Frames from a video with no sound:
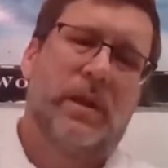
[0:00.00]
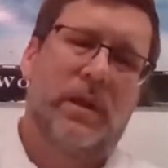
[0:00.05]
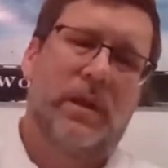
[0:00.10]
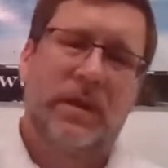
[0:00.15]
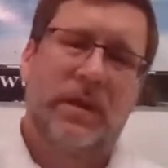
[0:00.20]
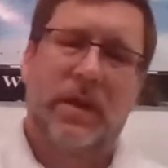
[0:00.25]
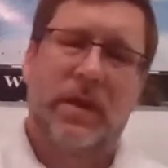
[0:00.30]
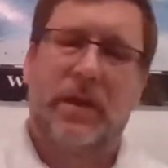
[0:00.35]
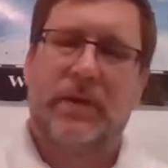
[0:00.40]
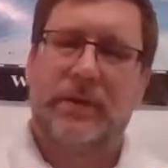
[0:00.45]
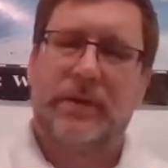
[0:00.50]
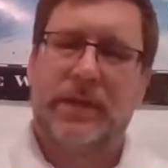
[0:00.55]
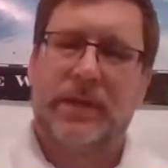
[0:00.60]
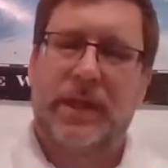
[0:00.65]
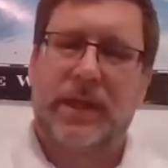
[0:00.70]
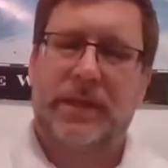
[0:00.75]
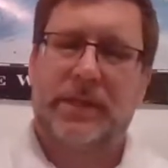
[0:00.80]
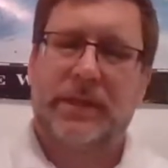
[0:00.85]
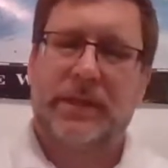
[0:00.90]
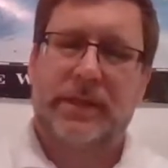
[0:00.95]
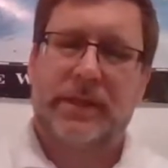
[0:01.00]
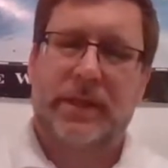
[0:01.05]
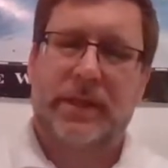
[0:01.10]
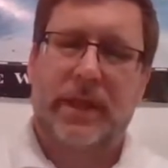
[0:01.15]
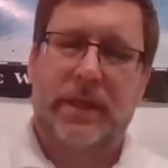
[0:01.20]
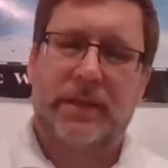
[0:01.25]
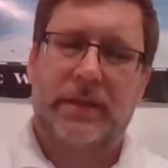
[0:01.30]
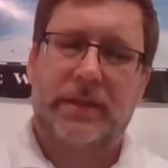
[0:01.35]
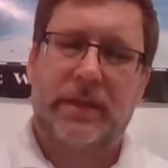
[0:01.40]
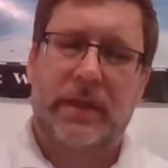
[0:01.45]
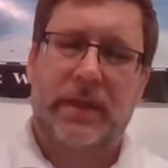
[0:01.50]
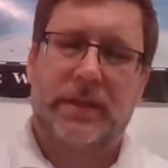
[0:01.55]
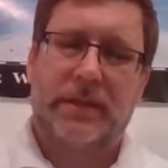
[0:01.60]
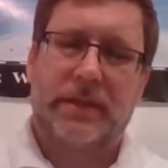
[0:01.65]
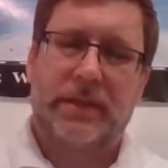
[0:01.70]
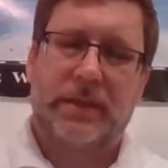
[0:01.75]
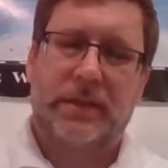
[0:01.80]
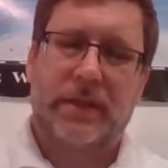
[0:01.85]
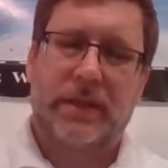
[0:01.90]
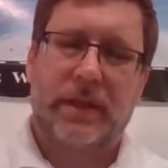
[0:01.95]
No, it's not 6k. It's not
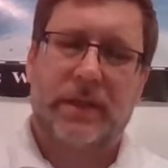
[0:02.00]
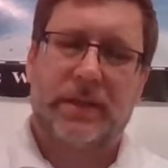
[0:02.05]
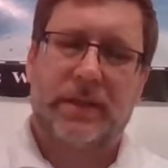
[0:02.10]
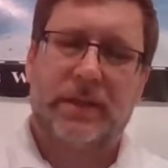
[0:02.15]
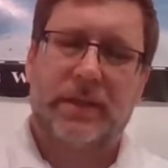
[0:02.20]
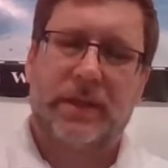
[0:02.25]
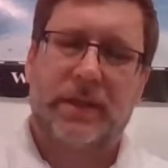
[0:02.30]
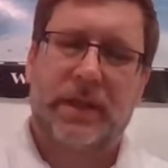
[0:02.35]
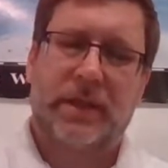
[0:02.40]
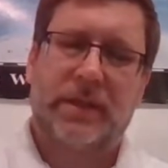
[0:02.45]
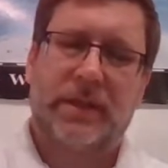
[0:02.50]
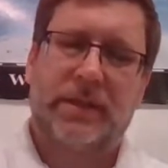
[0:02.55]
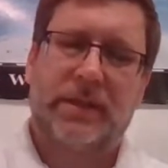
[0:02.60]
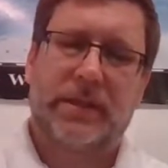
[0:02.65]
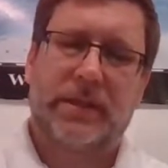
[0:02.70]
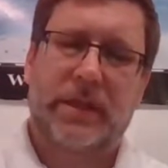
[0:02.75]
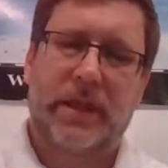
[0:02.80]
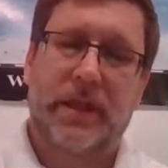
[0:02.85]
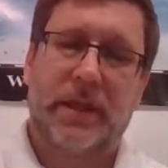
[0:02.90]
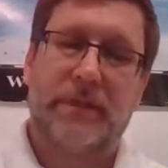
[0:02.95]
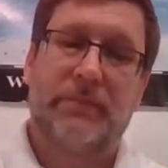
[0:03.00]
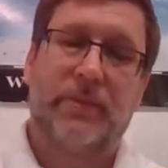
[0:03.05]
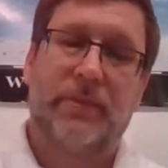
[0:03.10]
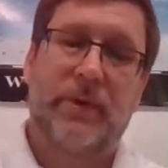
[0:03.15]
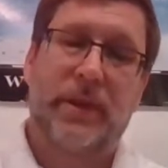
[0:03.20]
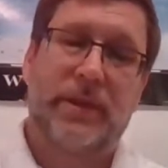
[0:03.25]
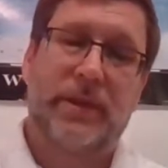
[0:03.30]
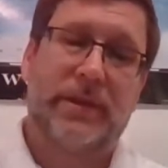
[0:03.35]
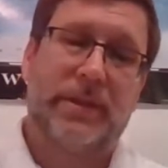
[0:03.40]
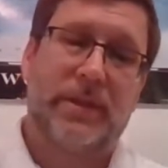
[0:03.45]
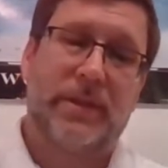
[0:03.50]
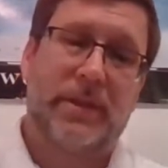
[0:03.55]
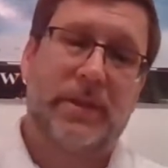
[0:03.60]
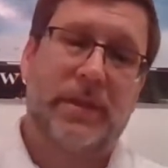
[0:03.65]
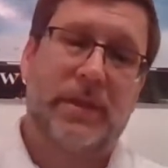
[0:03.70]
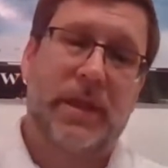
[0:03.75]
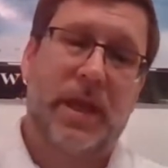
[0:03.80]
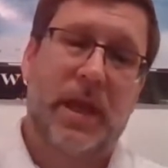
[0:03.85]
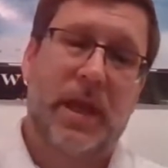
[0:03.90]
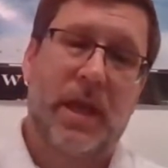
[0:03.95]
6k. It's 6 in parentheses
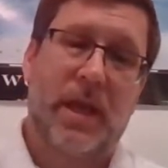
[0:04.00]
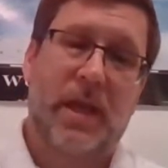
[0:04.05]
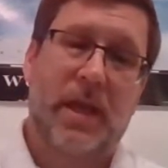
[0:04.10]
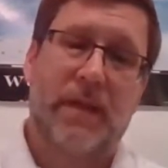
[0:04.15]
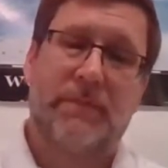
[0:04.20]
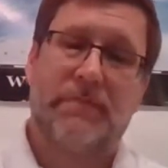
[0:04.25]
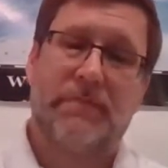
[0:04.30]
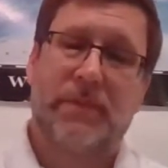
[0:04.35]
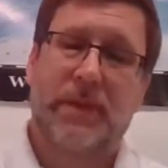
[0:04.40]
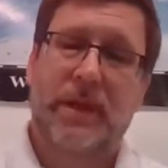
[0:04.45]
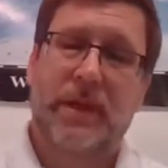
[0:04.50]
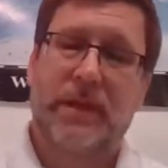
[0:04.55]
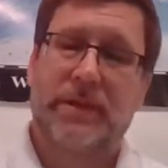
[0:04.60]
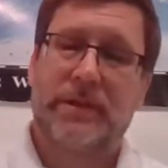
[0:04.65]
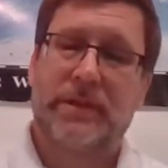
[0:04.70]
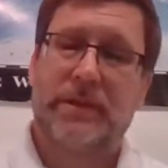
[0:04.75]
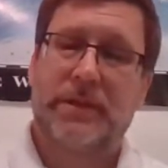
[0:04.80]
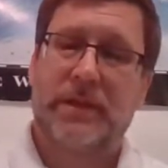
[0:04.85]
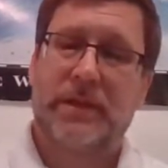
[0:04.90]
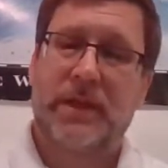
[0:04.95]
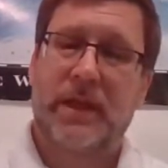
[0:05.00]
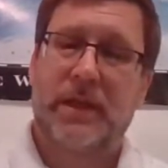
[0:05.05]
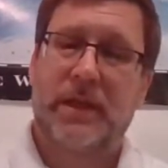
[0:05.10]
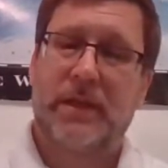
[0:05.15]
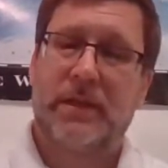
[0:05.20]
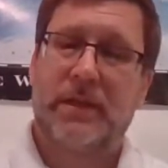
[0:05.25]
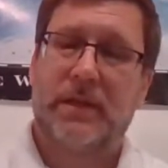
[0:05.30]
k plus 10.